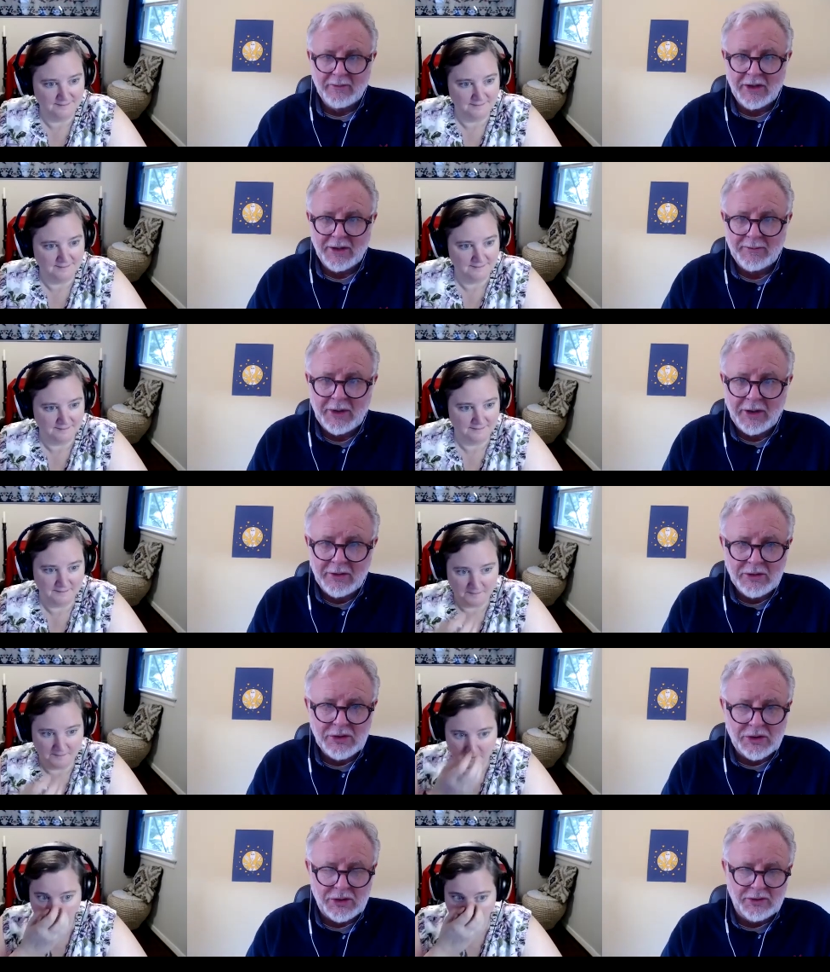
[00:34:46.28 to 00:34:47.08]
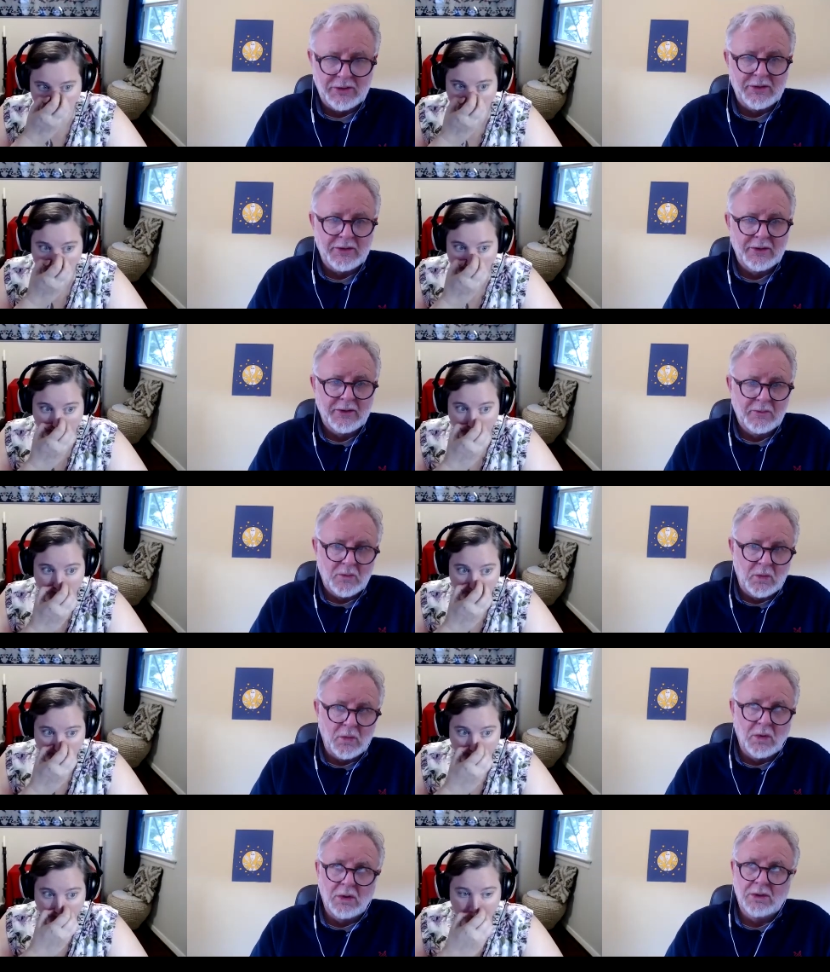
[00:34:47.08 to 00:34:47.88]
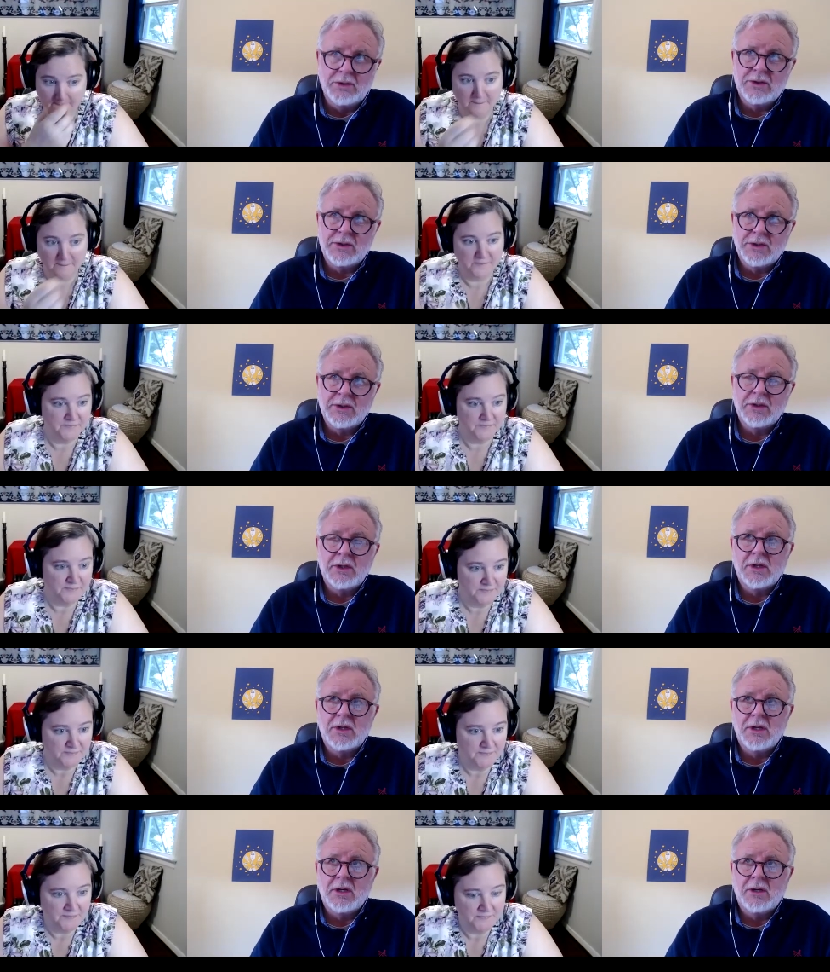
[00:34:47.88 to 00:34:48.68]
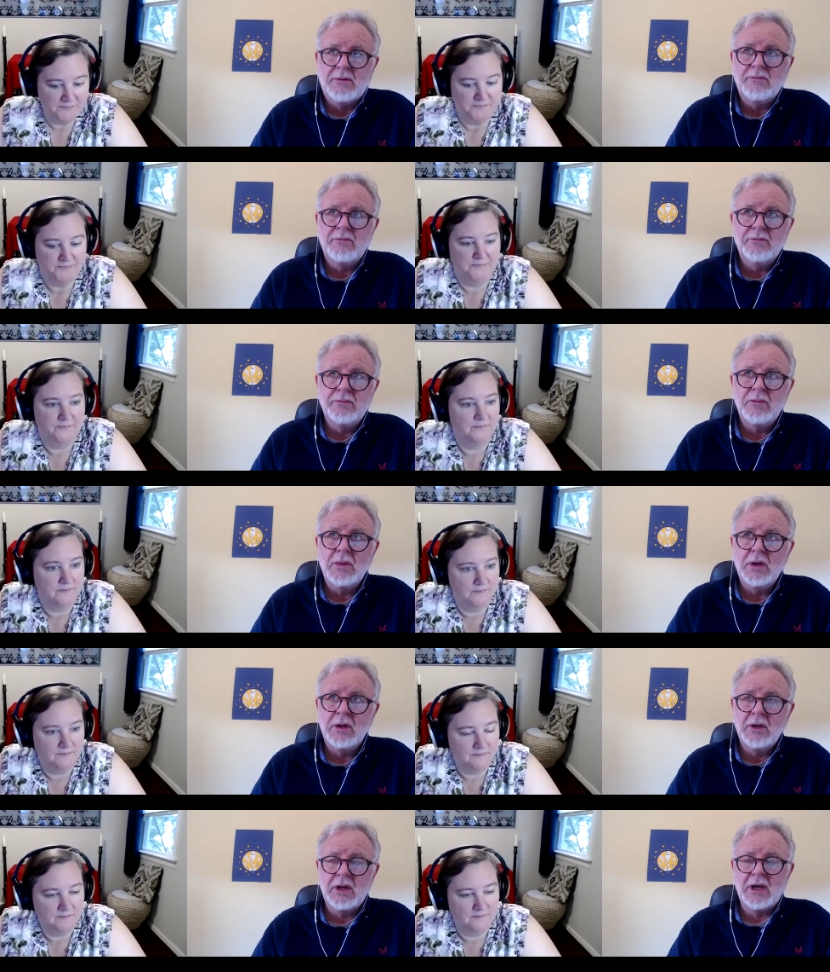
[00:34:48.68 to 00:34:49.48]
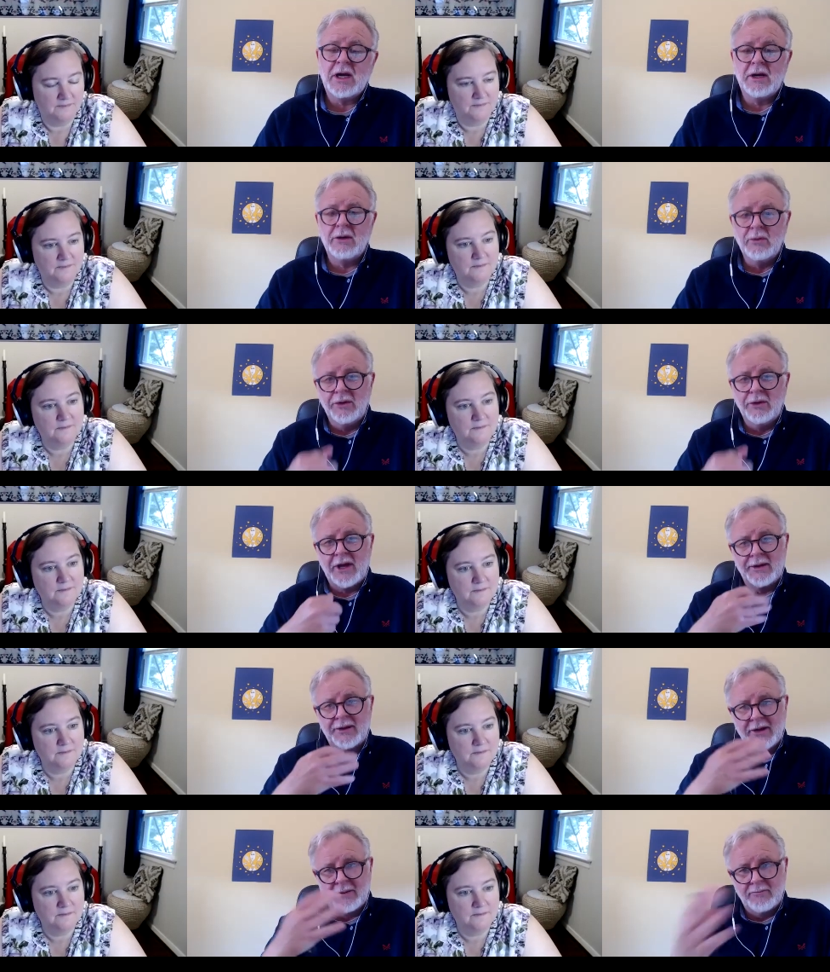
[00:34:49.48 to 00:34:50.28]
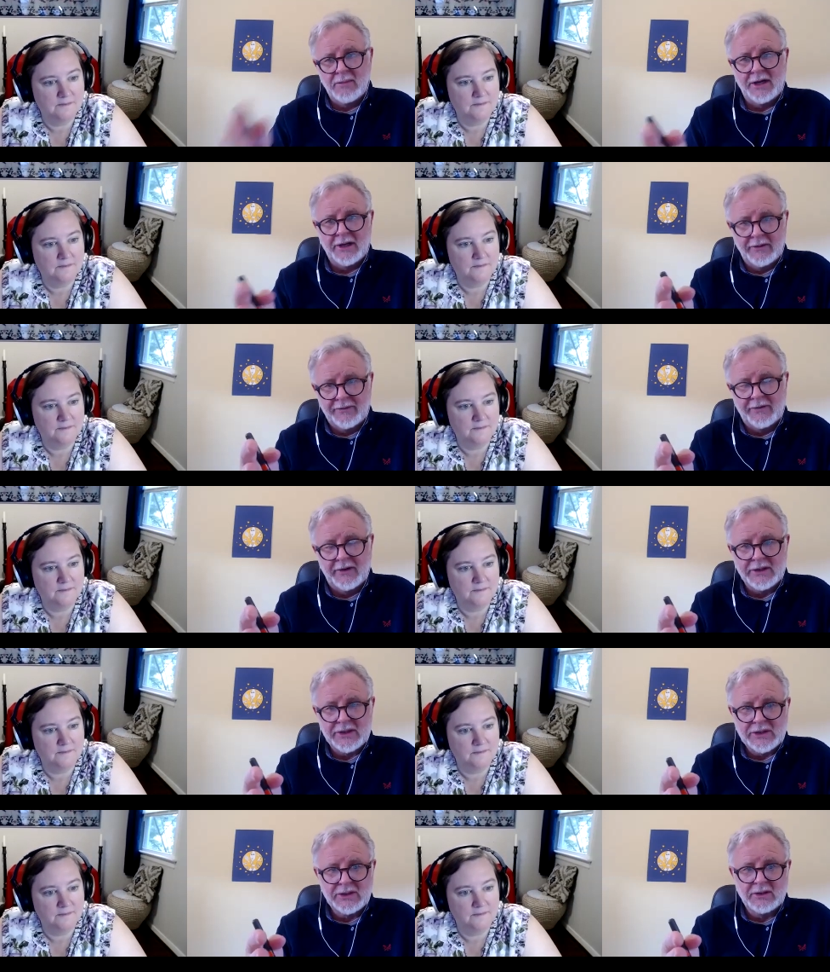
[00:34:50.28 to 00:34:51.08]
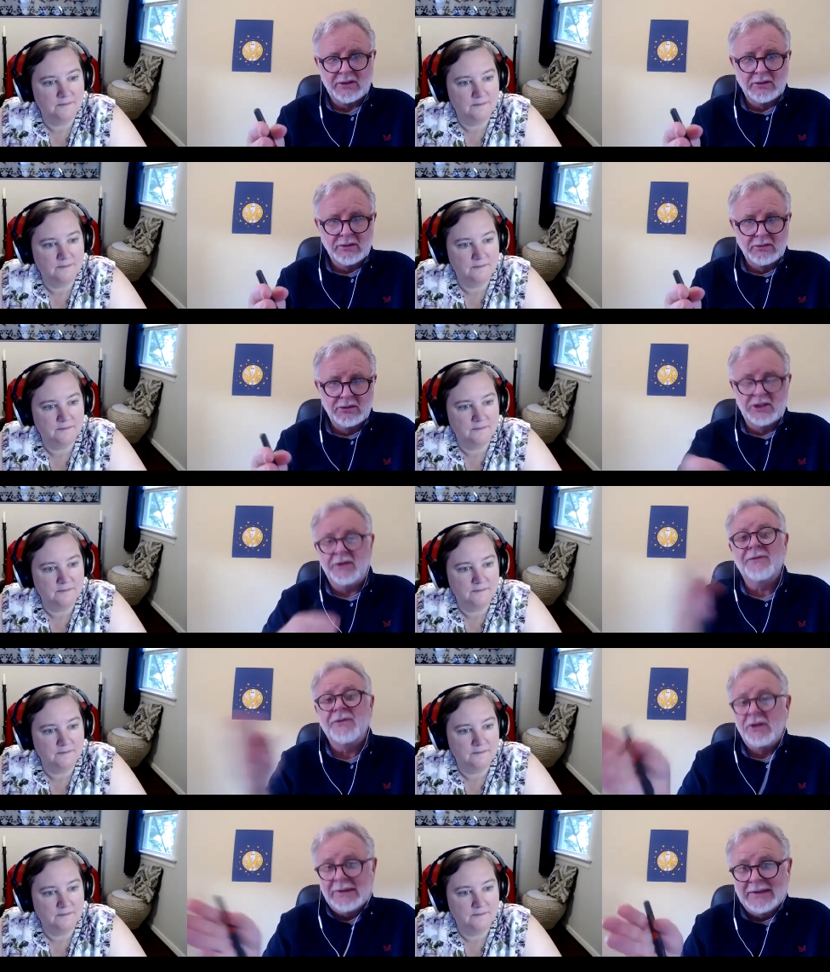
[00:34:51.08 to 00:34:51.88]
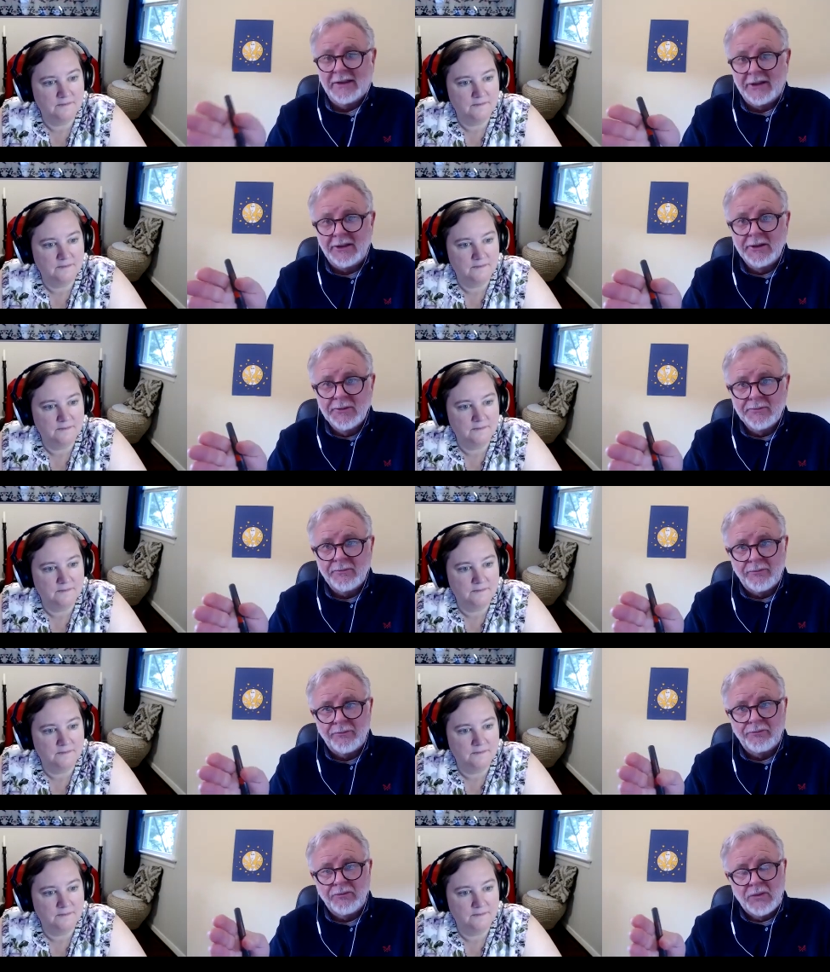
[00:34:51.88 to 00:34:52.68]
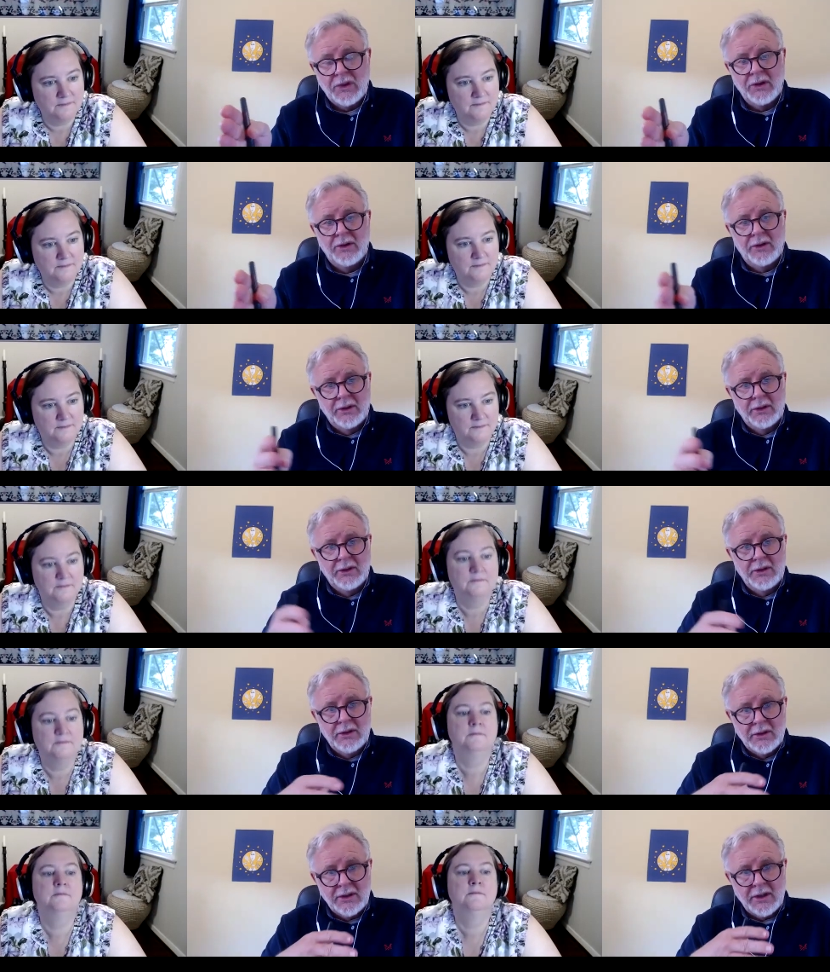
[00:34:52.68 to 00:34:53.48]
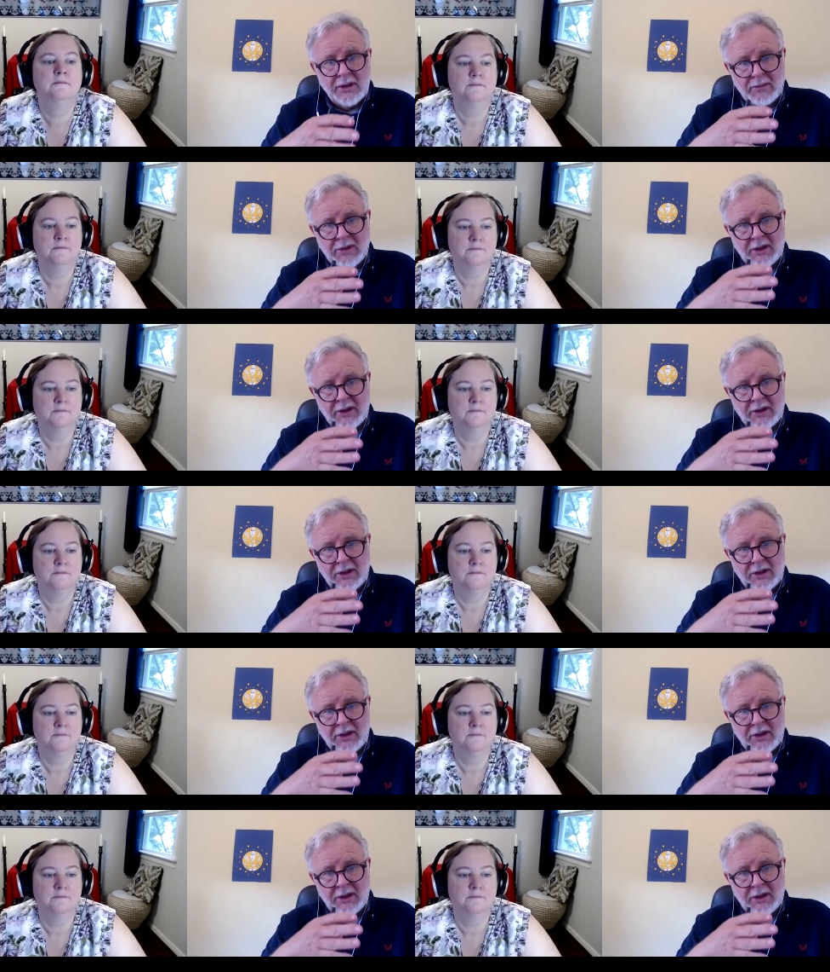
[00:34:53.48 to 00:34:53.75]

Speaker 1: my potion, what um, how will that then manifest differently in